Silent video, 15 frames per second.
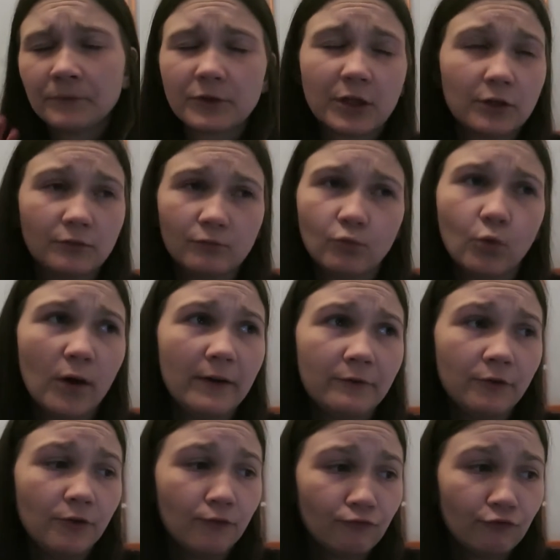Don't
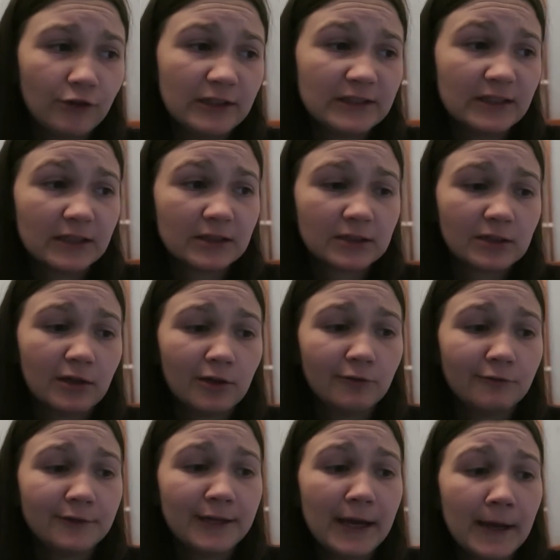whatever in the freezer,
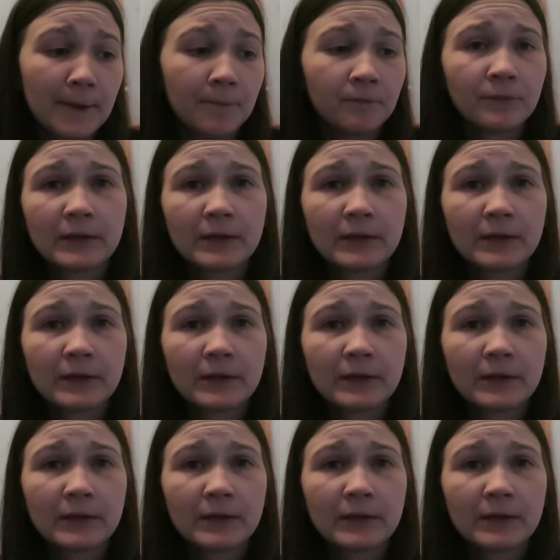so yeah.